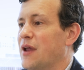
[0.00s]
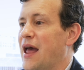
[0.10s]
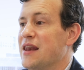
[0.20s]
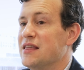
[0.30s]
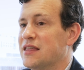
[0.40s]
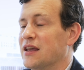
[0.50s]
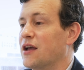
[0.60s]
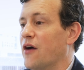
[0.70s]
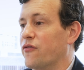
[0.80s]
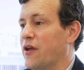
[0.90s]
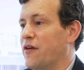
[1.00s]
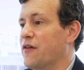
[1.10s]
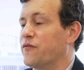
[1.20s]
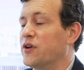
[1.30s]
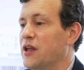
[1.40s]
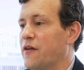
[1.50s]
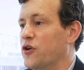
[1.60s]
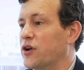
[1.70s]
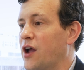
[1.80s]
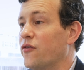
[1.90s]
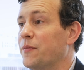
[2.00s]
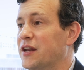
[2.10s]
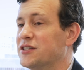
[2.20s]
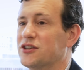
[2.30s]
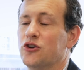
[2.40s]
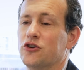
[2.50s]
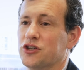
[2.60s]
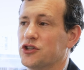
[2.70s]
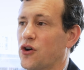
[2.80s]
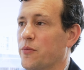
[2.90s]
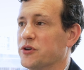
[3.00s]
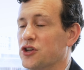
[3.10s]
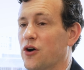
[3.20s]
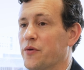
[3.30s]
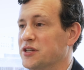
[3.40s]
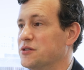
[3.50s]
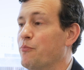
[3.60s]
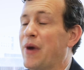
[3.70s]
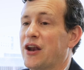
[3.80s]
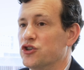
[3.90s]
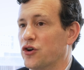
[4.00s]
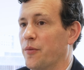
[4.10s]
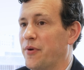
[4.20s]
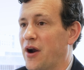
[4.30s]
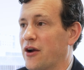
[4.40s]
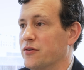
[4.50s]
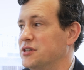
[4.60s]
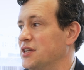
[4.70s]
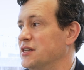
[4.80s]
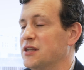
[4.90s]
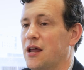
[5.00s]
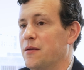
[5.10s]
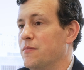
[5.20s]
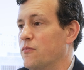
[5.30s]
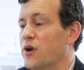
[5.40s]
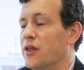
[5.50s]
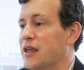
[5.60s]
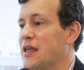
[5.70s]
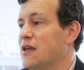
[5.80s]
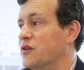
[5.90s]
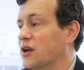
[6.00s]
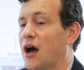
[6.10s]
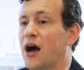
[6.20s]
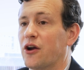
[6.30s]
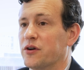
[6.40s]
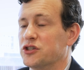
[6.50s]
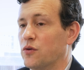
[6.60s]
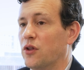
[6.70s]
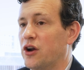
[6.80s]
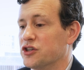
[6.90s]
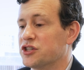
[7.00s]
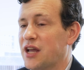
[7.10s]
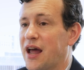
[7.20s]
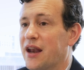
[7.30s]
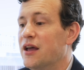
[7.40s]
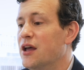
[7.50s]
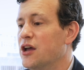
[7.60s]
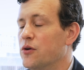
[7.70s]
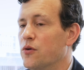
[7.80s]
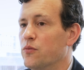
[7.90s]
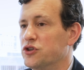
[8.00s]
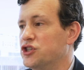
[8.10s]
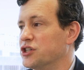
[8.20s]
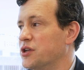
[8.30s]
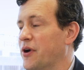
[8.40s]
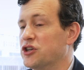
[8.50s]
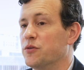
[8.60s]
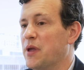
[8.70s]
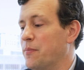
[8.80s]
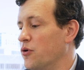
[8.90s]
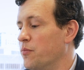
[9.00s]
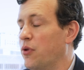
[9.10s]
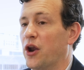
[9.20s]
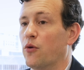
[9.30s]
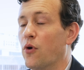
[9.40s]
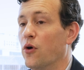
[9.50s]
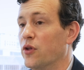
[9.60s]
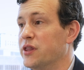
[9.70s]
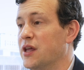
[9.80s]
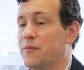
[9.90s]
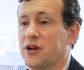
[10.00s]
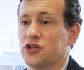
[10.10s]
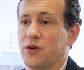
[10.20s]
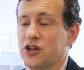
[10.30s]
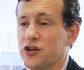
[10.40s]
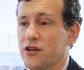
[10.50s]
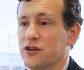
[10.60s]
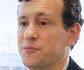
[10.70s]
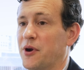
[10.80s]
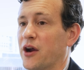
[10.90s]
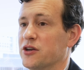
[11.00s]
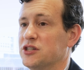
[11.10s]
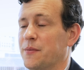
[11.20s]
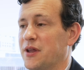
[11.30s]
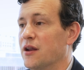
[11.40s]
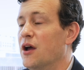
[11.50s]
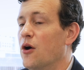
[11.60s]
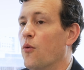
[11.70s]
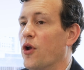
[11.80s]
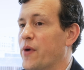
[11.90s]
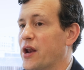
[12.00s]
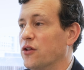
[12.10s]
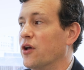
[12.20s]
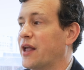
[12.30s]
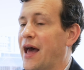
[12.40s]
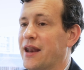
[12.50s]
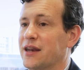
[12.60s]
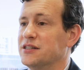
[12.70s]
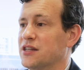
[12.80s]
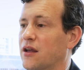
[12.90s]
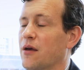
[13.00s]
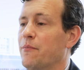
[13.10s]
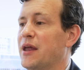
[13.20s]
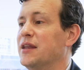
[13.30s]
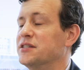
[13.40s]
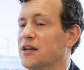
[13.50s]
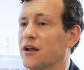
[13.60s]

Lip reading: Anything if your government institutions are almost always managerial bureaucracies, and really even Congress to a large extent was just a bunch of people who played a role in the administration of those bureaucracies. I mean, one way to look at it is the committees in